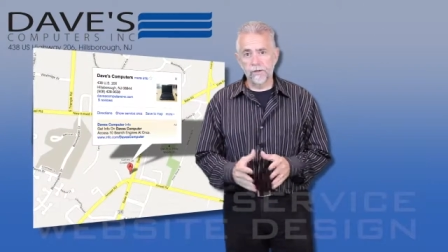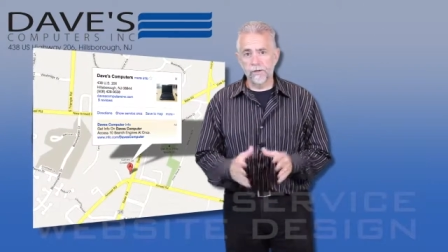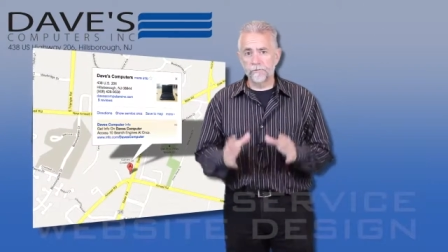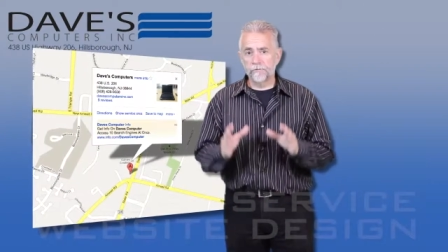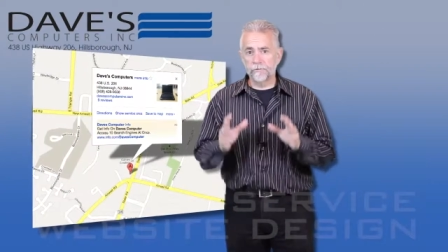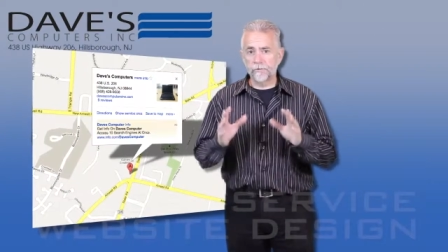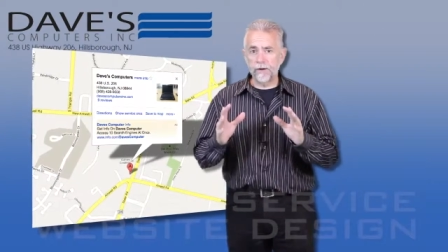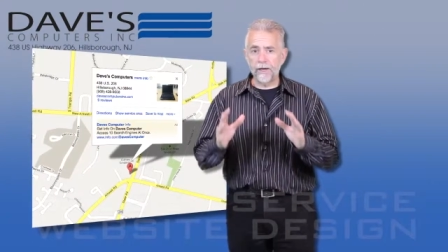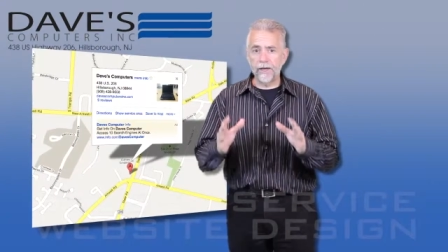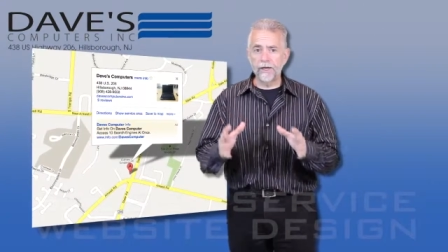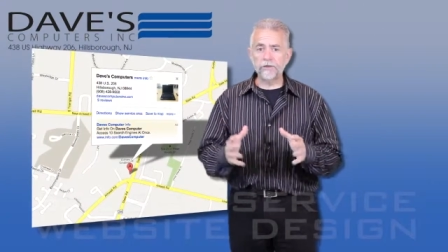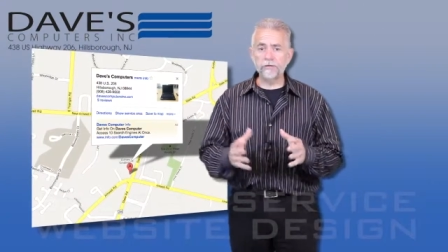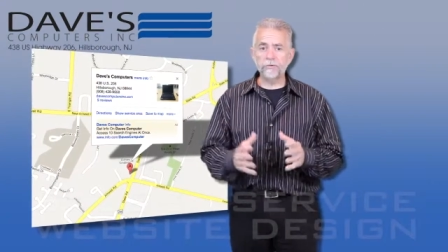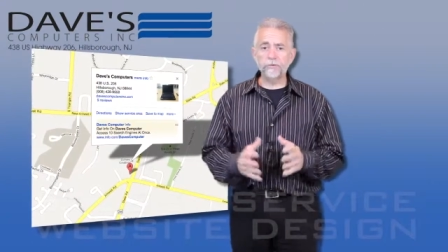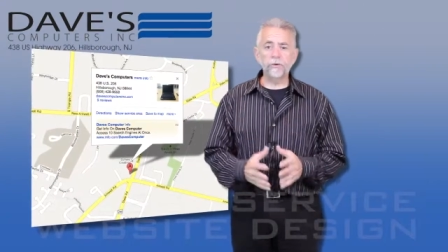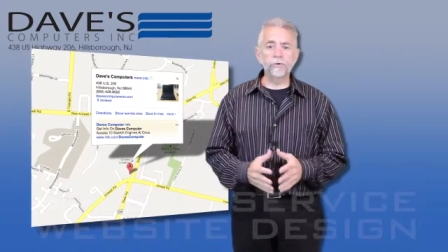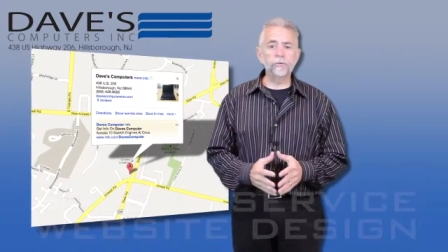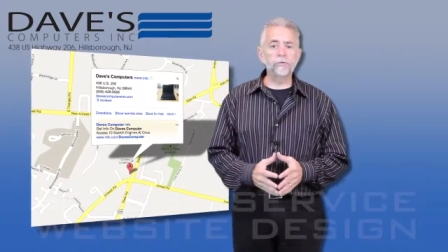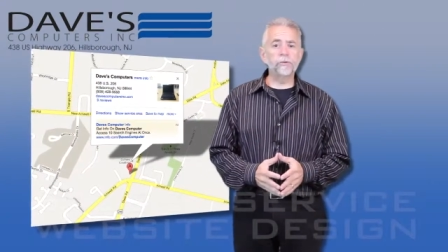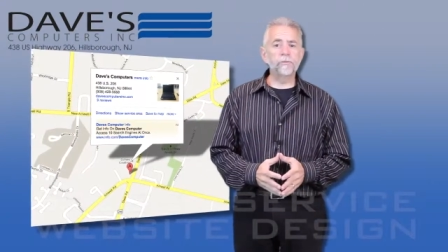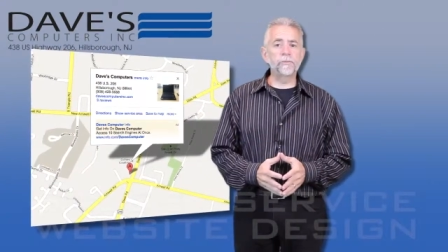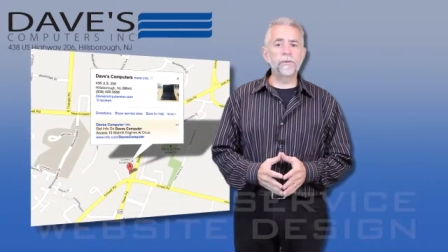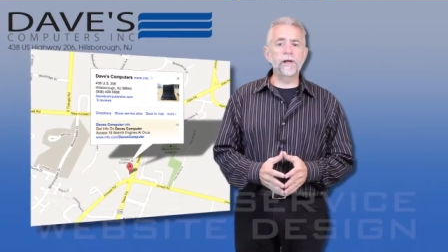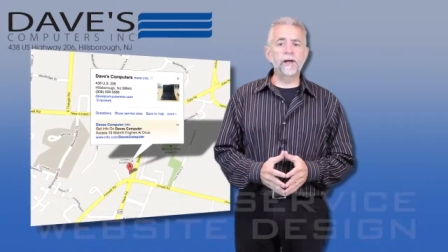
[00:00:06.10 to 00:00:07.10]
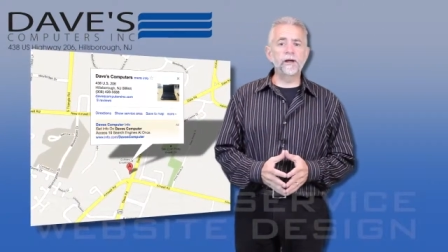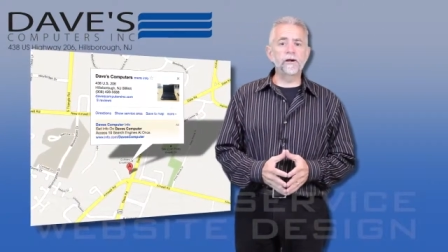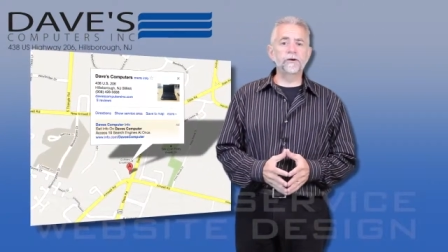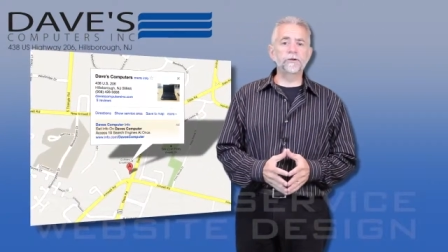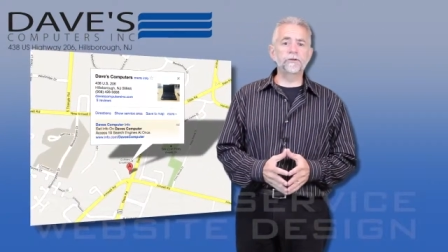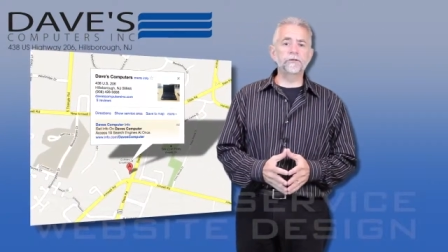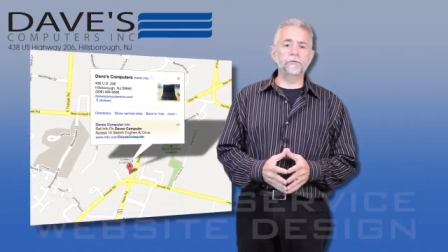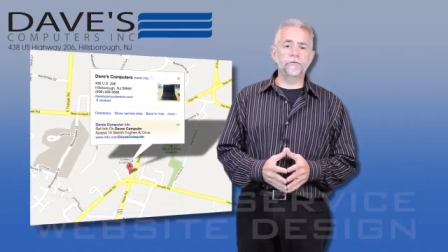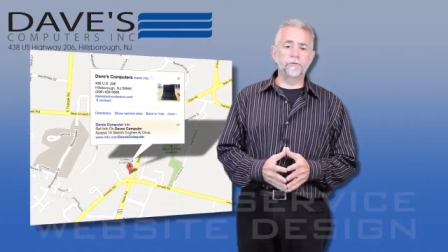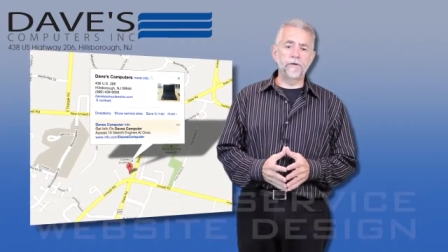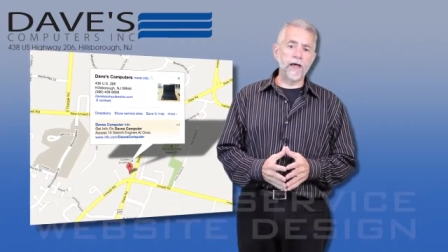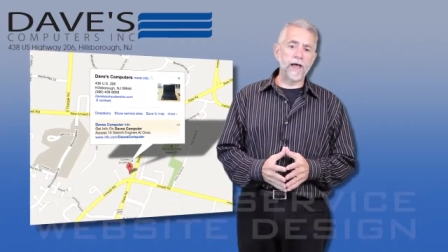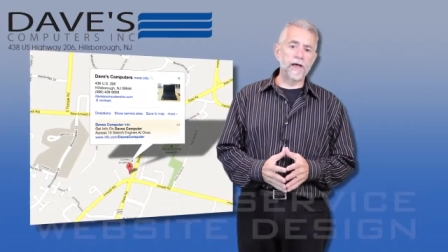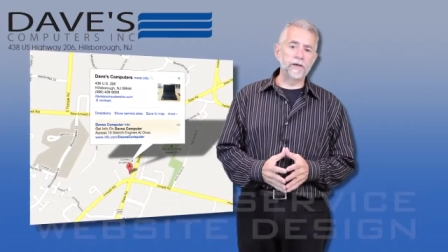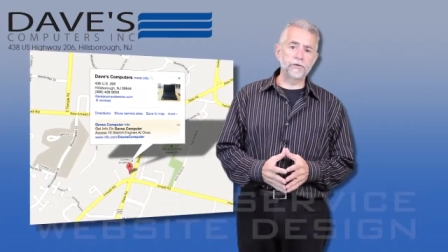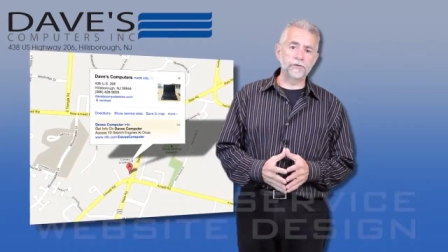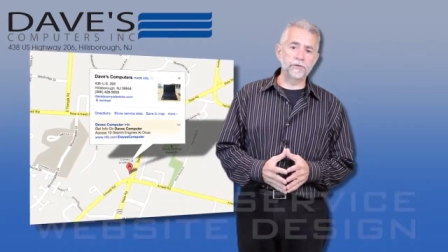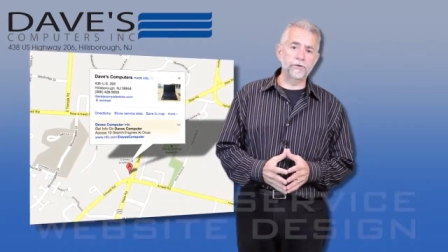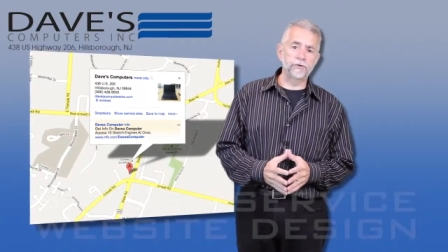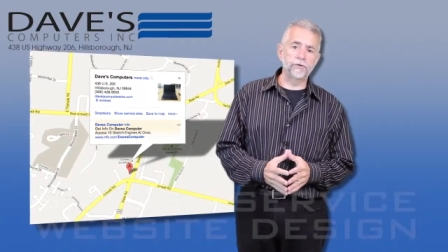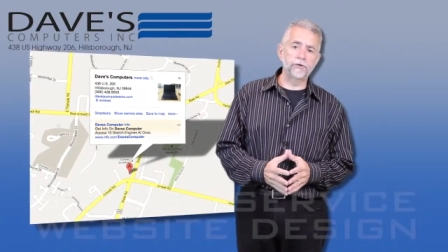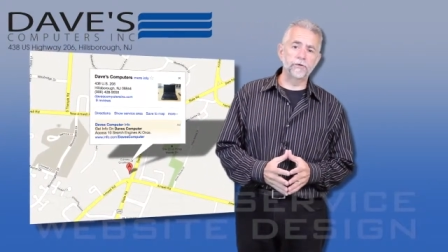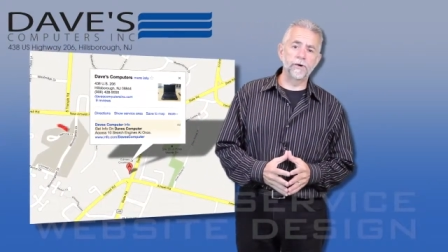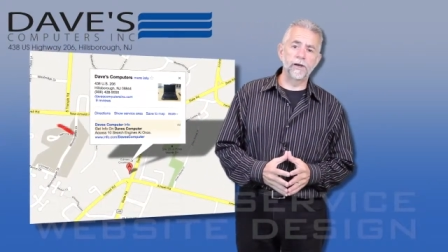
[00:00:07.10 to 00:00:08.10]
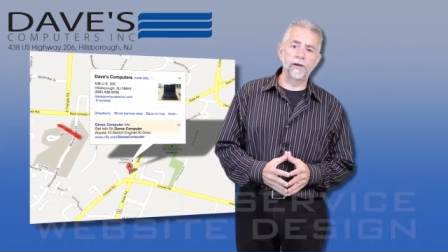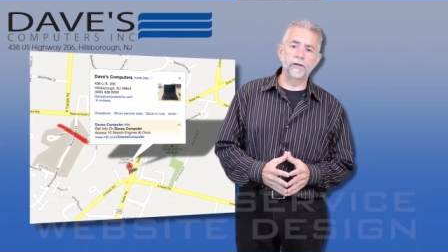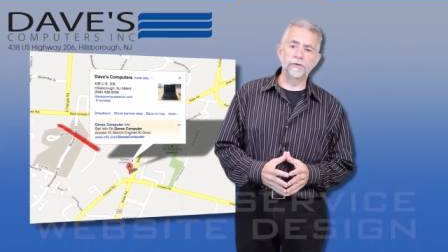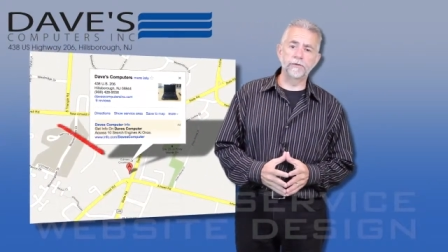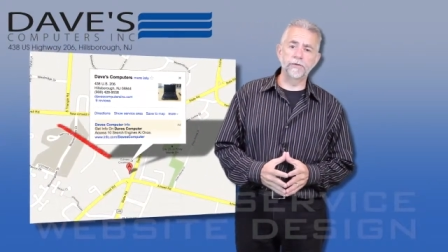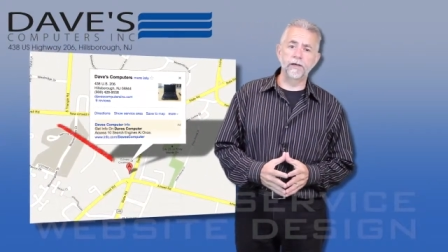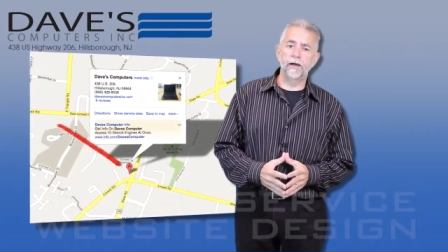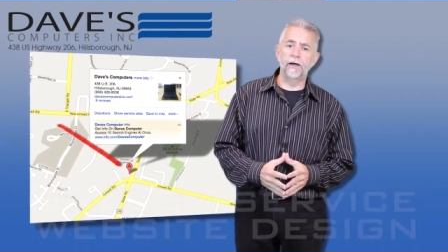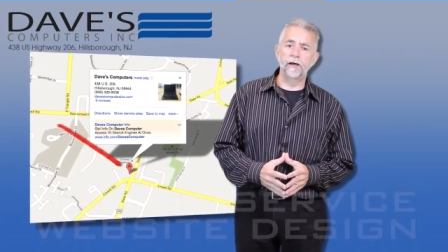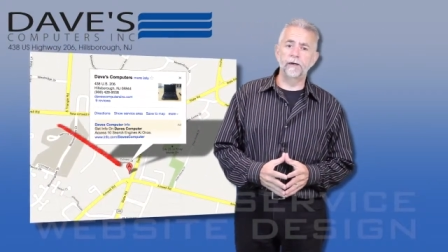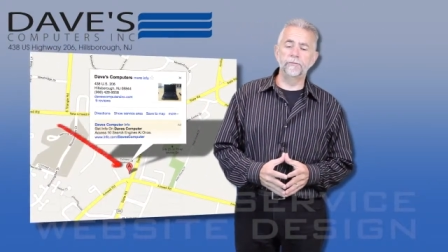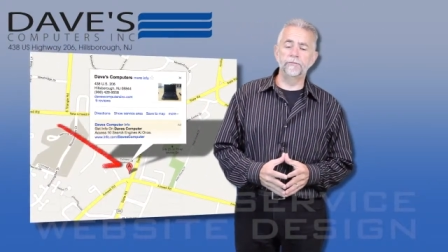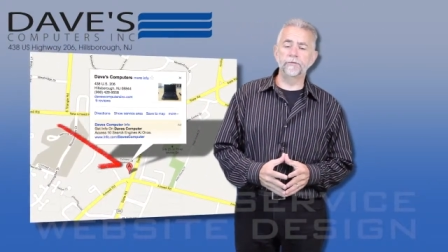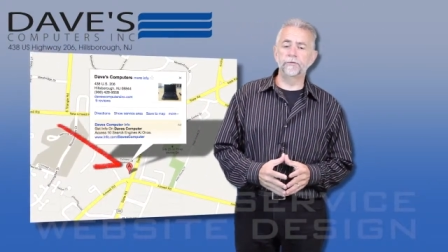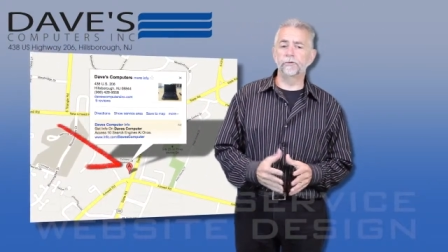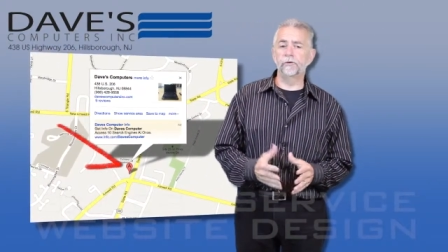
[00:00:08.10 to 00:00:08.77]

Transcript: For expert repairs, fast turnaround times,